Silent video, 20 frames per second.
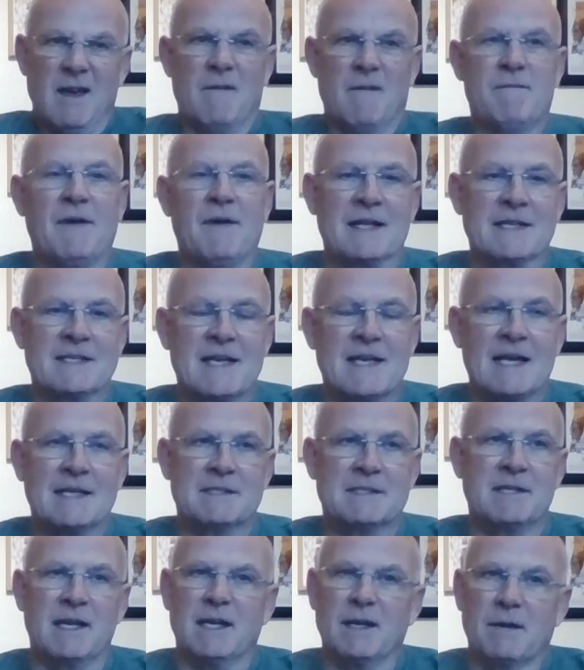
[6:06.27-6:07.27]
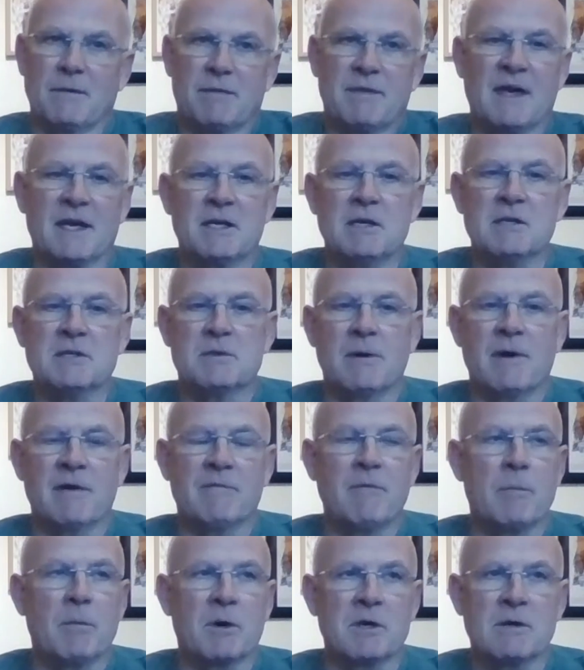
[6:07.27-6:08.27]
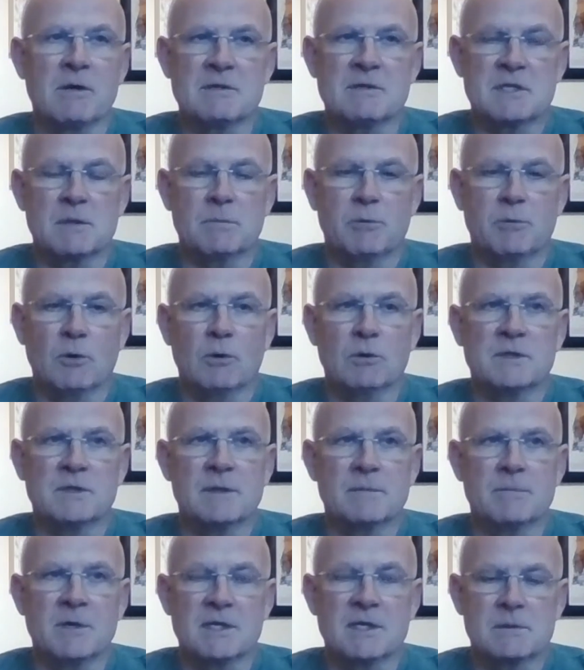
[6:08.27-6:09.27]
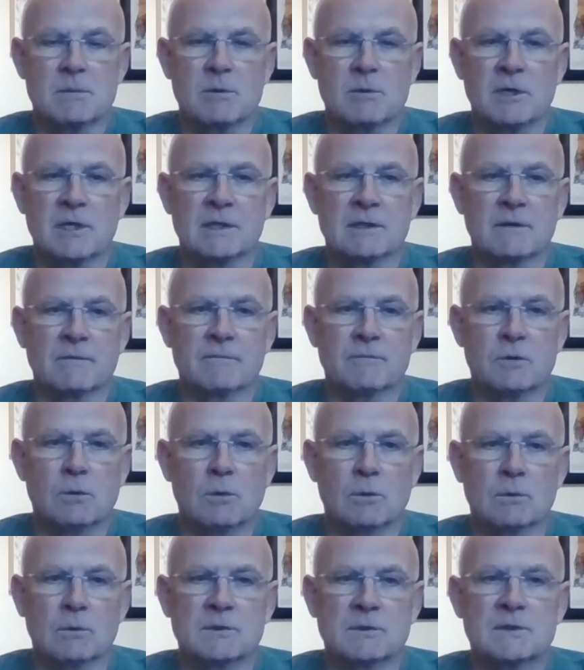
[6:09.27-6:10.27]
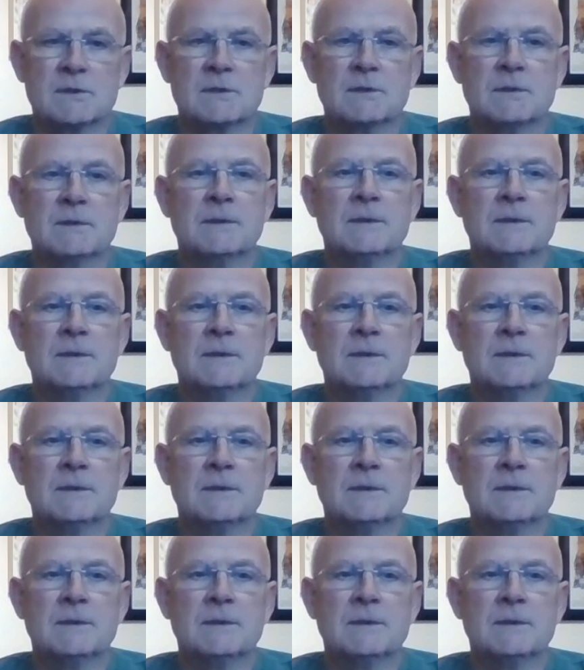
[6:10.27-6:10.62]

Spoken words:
fantastic, and thank you to everybody who supported me as well, of course.